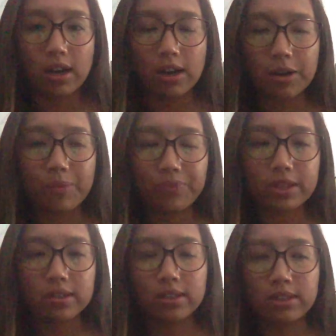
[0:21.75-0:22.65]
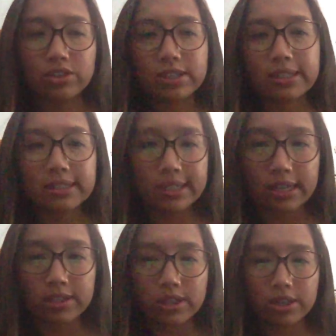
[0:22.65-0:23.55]
Um, just like
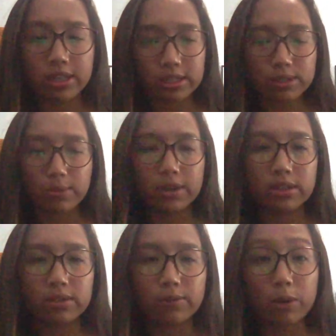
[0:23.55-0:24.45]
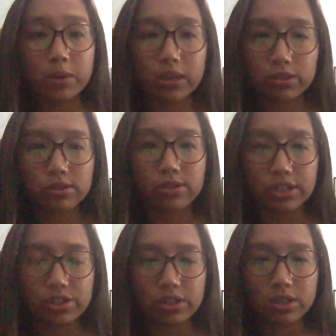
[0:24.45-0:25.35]
CS, there is one formal
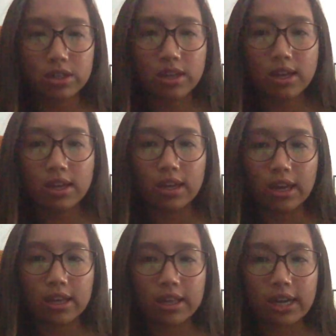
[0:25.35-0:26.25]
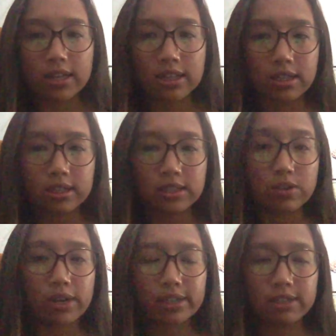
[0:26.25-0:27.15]
concentration and that is
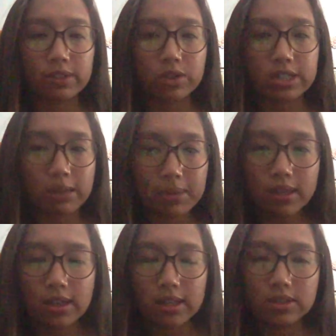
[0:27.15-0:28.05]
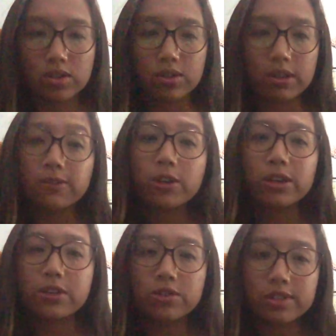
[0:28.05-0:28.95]
interactive entertainment. And so, if you're
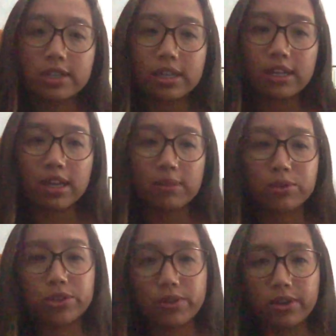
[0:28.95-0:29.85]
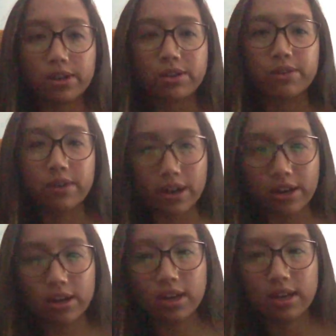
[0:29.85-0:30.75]
interested in pursuing a
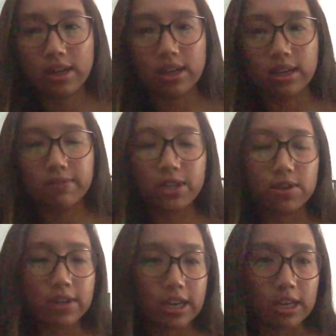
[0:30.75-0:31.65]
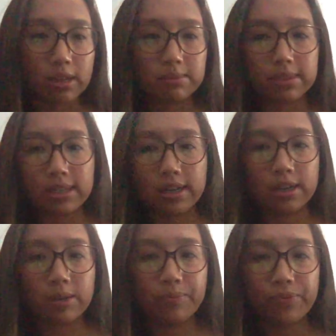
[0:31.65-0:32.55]
career in video games
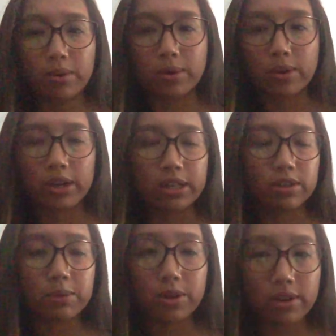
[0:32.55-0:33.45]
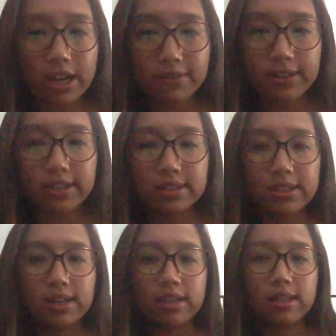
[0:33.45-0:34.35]
um, or in computer graphics,
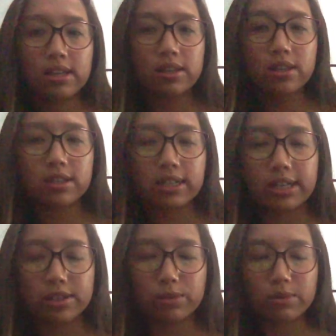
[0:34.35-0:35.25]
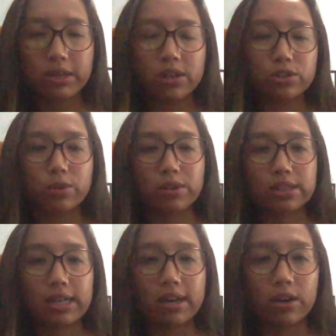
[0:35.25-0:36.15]
then these classes would be geared towards
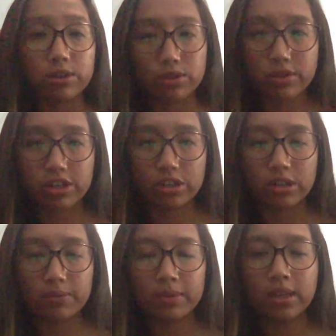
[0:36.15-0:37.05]
that concentration.